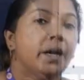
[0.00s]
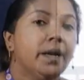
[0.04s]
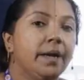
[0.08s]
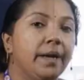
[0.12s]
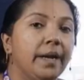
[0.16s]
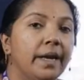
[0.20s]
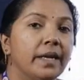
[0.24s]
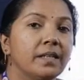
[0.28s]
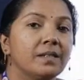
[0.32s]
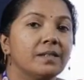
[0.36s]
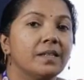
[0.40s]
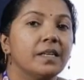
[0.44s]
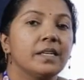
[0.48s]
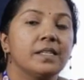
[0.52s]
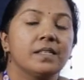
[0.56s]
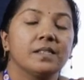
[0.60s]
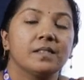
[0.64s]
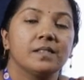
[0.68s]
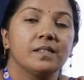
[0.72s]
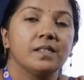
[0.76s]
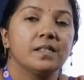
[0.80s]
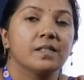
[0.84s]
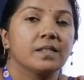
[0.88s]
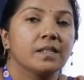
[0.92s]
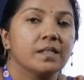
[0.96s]
Next, let
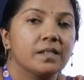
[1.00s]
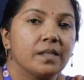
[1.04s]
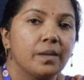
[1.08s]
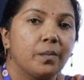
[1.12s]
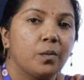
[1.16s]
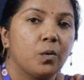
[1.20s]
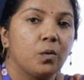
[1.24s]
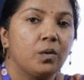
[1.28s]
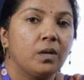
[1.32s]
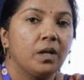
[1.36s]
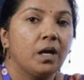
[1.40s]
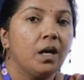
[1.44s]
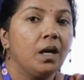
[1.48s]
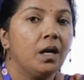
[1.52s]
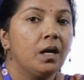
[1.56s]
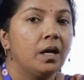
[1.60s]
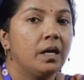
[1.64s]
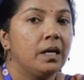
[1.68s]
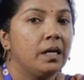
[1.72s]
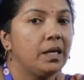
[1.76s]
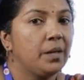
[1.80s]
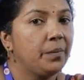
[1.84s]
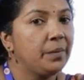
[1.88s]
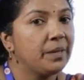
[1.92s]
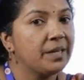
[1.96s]
us discuss about the
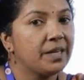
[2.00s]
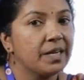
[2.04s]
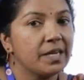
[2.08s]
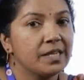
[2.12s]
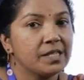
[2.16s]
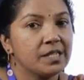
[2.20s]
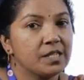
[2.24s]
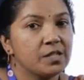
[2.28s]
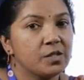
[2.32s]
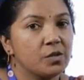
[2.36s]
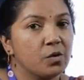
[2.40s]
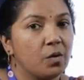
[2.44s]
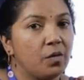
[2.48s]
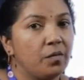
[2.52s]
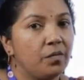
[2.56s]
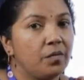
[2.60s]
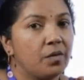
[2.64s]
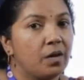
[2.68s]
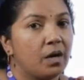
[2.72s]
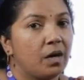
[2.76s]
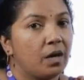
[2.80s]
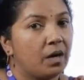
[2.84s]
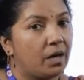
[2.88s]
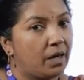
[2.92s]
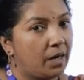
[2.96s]
limitations
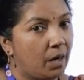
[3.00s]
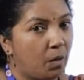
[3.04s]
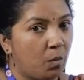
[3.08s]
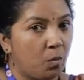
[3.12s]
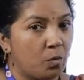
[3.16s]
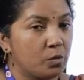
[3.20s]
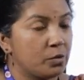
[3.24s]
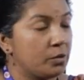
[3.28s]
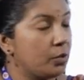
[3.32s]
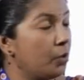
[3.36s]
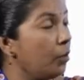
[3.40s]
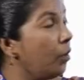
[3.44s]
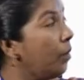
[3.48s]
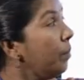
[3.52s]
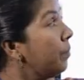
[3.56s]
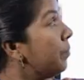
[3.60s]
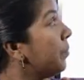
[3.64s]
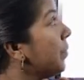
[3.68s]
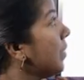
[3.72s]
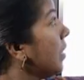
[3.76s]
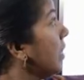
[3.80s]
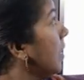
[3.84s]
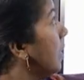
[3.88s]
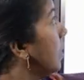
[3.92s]
of Raoult's law.